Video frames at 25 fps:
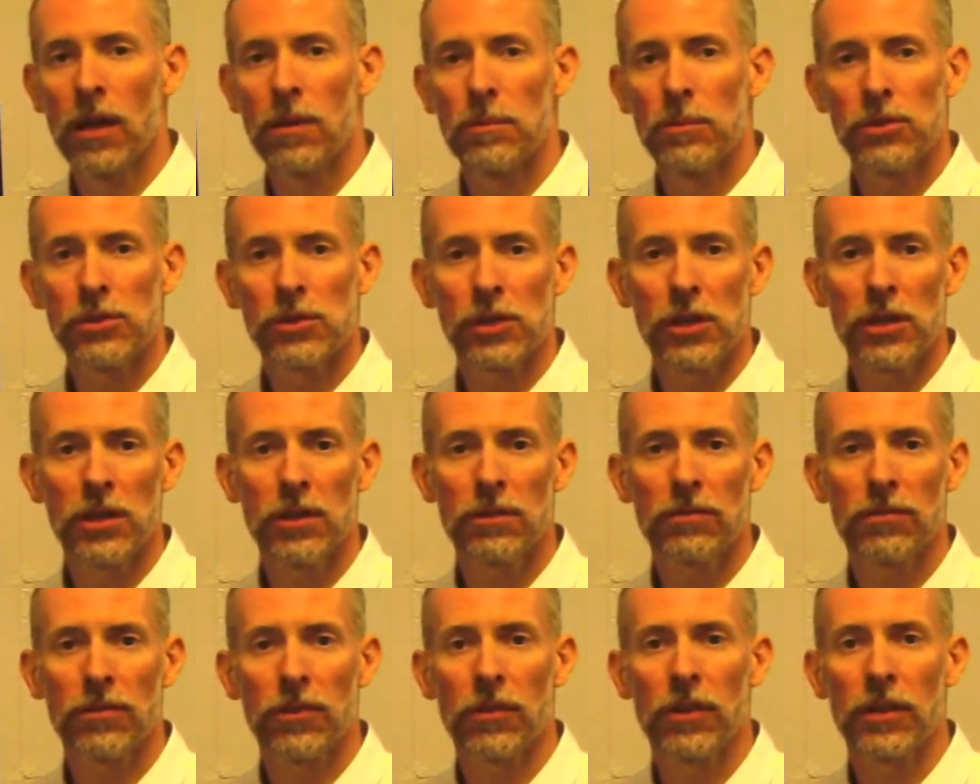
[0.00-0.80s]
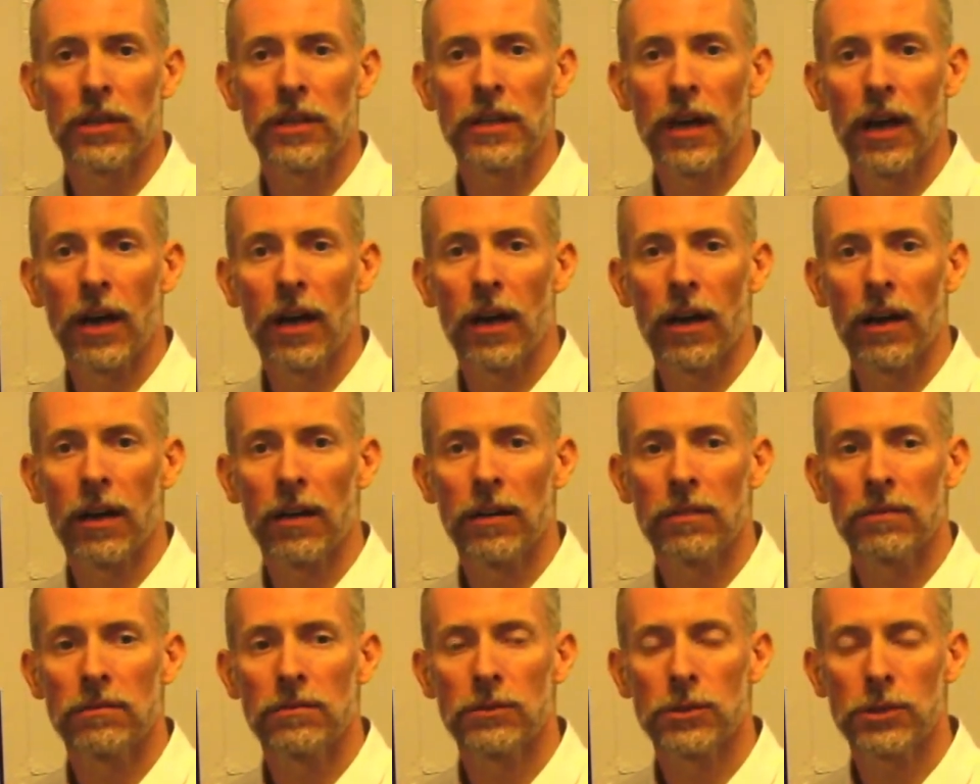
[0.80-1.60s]
machine for the
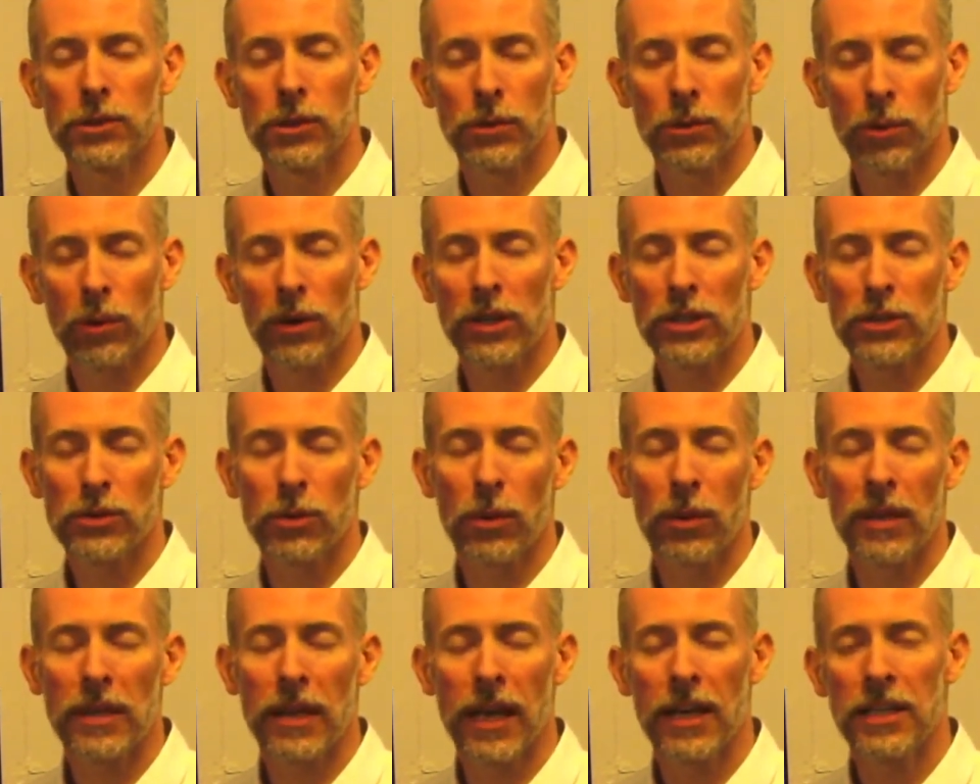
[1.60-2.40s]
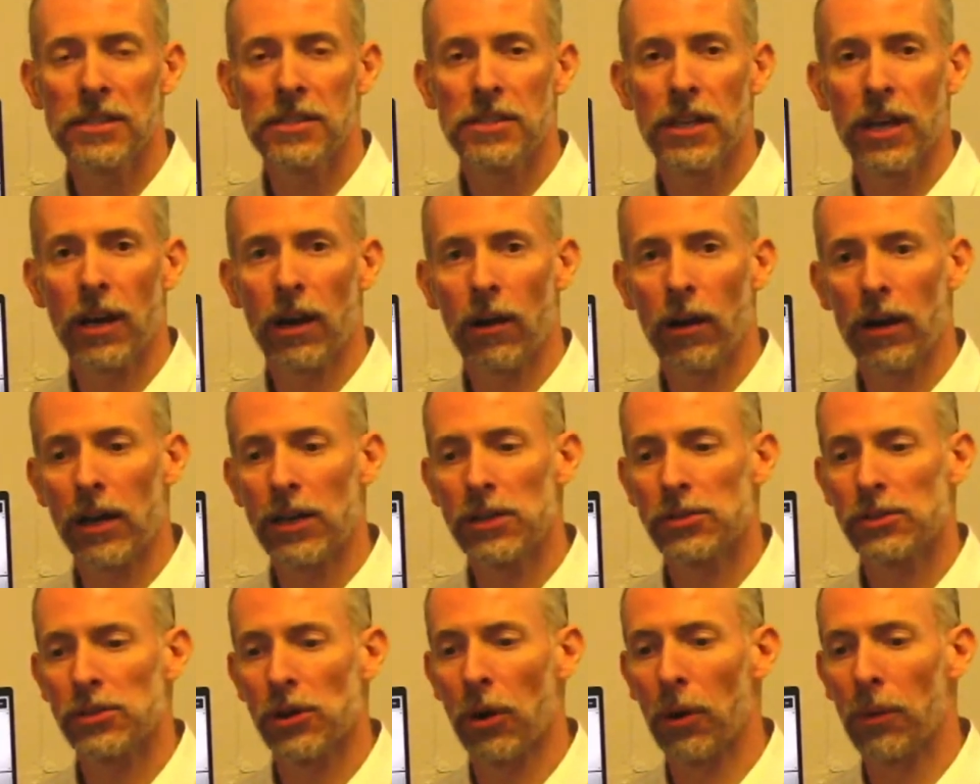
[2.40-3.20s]
2020 ATRA
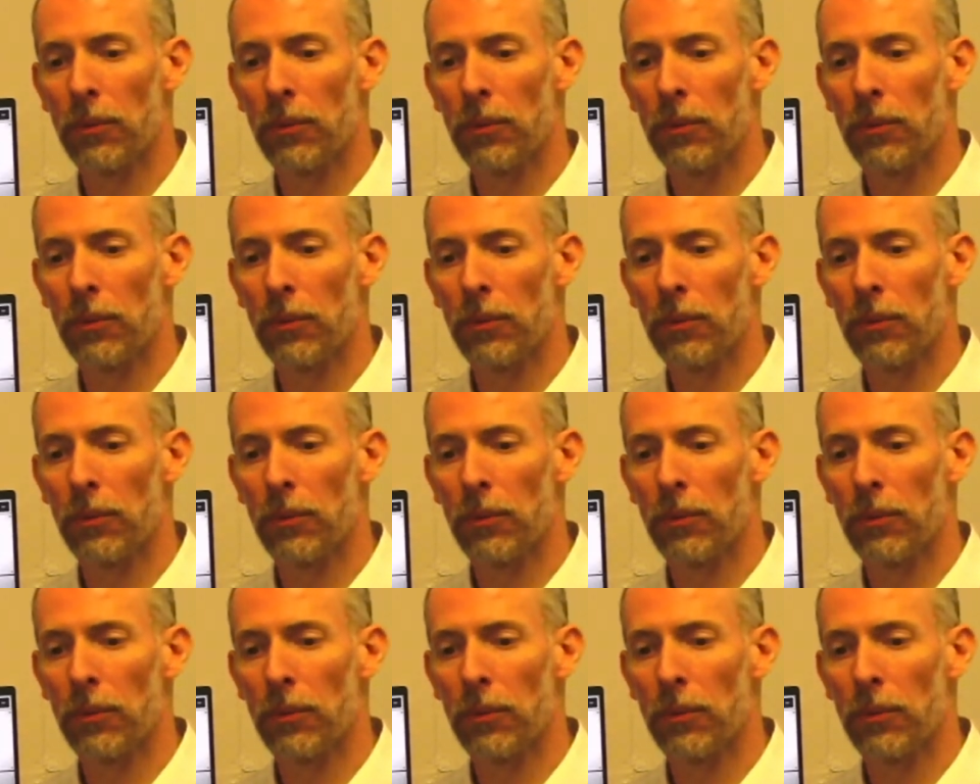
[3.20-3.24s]
show.